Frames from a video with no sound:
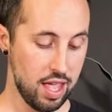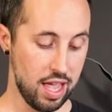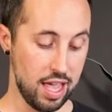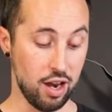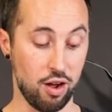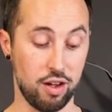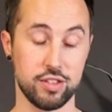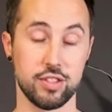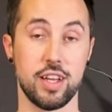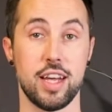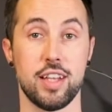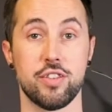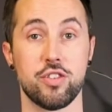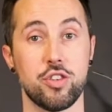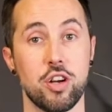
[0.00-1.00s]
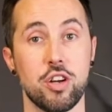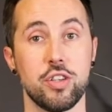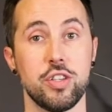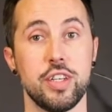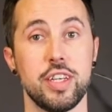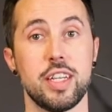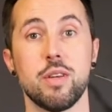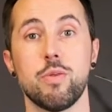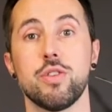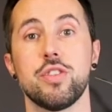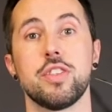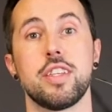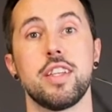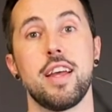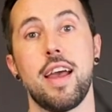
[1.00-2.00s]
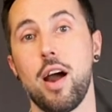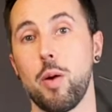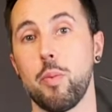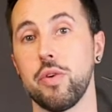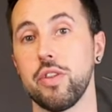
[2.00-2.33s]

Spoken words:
It also has charcoal in it, which is gonna help